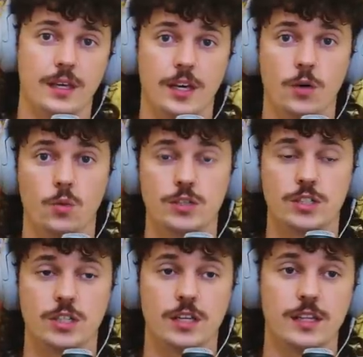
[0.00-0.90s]
It
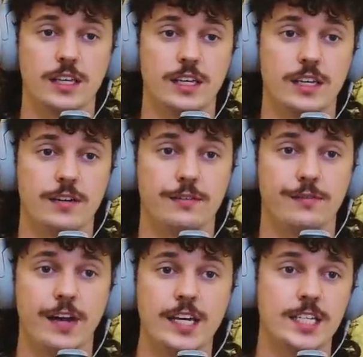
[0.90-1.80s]
was the
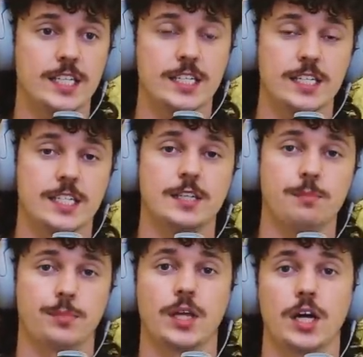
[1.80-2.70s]
Venice
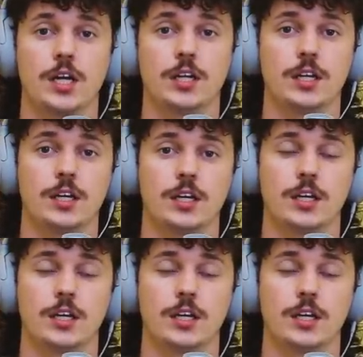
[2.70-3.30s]
Simplon